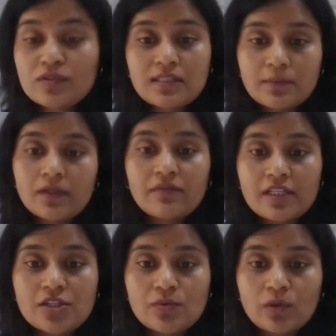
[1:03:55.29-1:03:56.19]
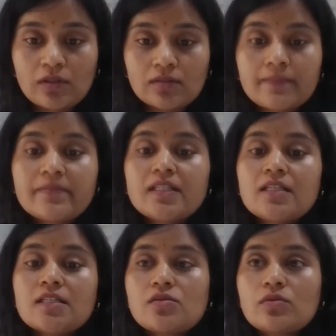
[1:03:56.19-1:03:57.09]
municipal wastewater.
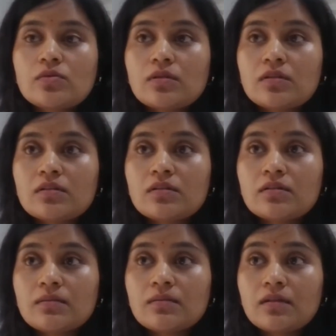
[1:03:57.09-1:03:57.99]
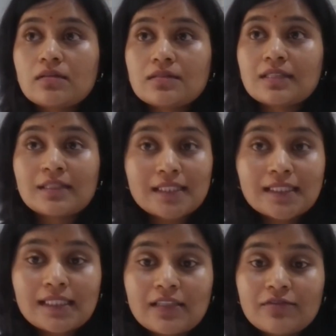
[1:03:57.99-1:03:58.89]
So
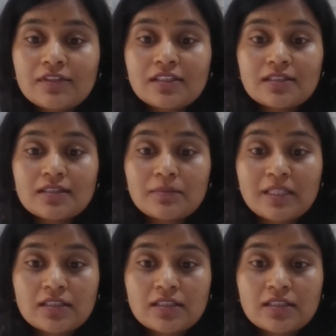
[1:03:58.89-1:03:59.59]
certainly, if there is